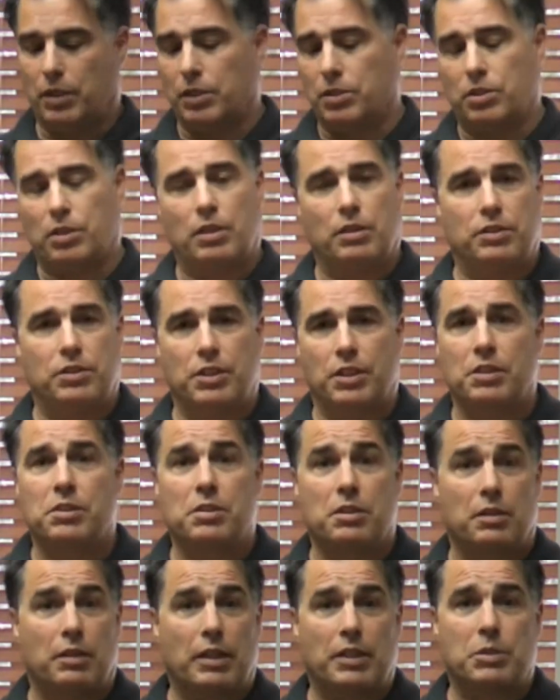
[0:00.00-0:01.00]
Is it a
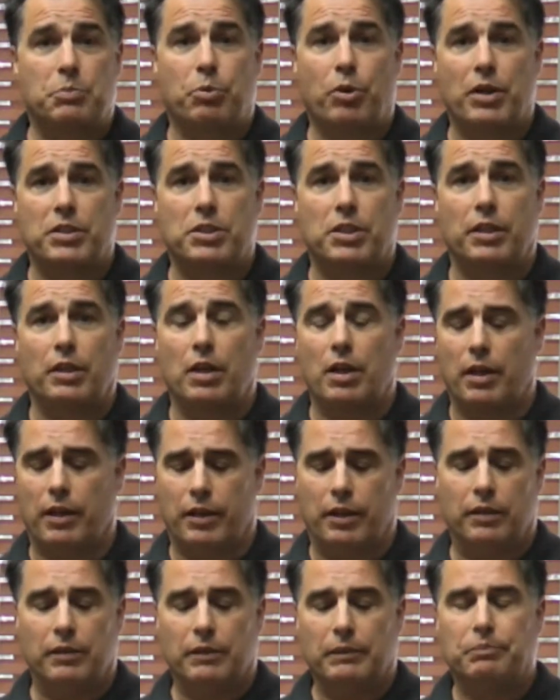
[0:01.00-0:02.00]
disc that's pressing
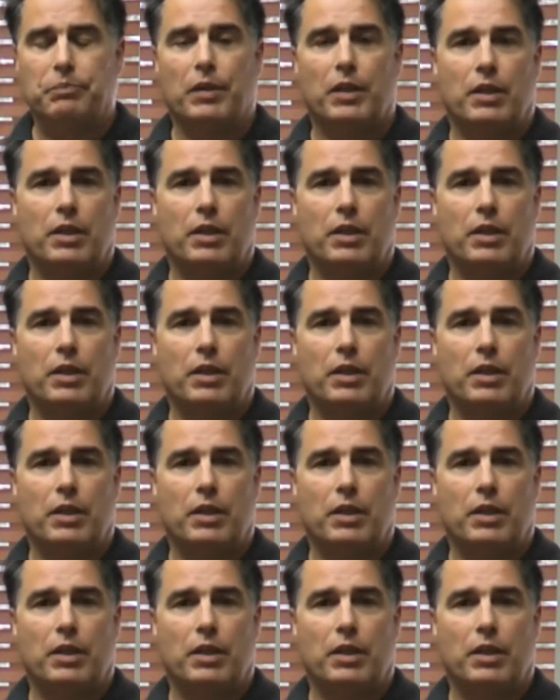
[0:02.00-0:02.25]
on it?